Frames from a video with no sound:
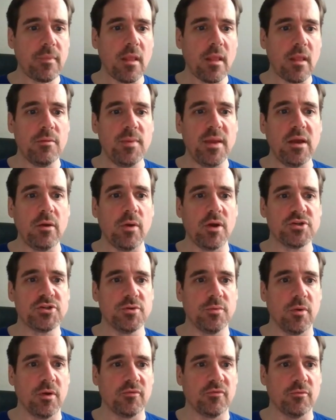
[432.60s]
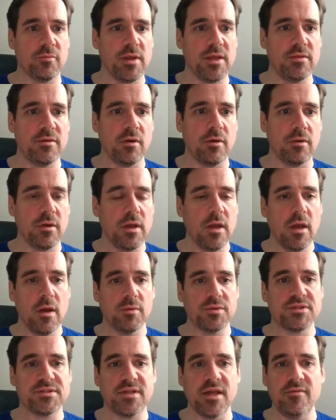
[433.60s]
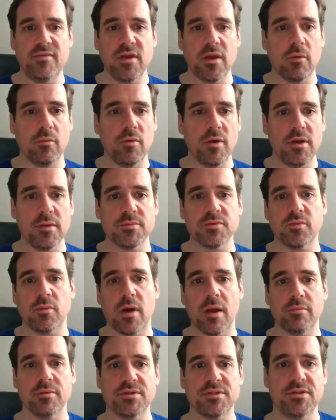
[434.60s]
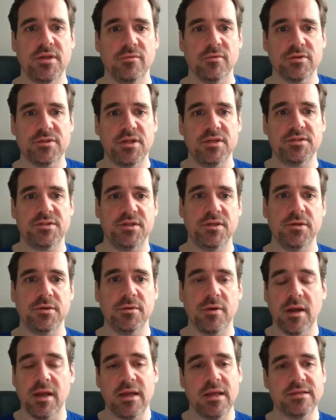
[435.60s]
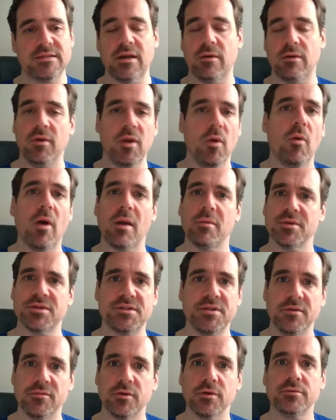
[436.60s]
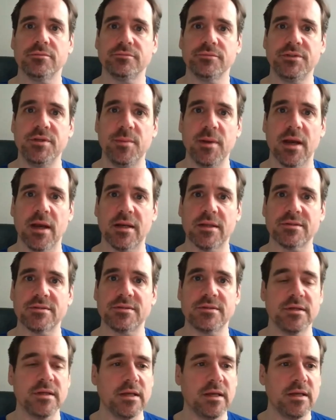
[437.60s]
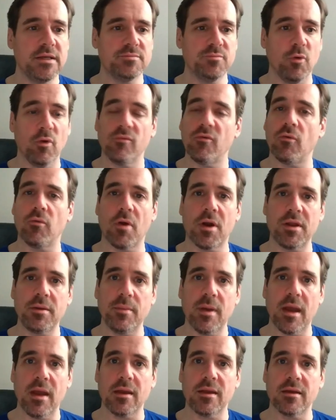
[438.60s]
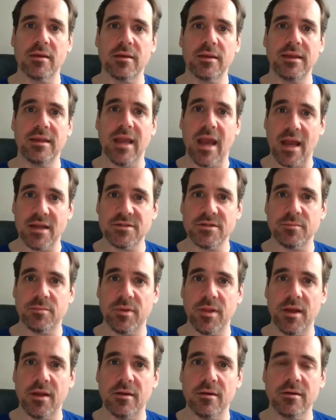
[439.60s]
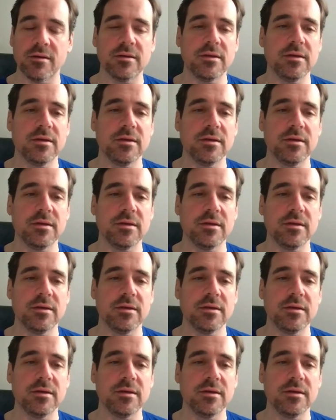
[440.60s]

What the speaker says: The big question mark for me, though, was Savion Williams, wide receiver, TCU. He's not really a wide receiver, to be honest. He's more of a running back, gadget player.